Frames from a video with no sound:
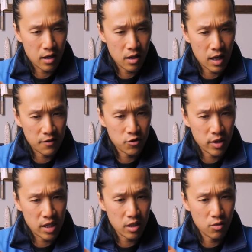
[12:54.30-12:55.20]
after
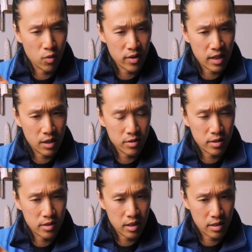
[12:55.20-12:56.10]
getting
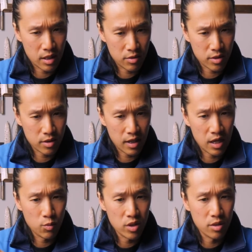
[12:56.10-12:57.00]
1,000, 6,000?
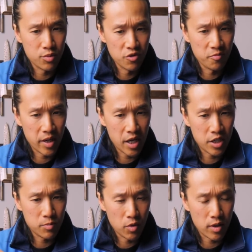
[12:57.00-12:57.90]
And will it improve my
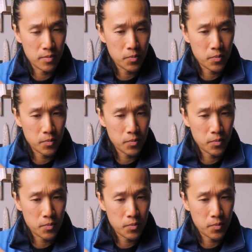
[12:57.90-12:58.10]
edge more?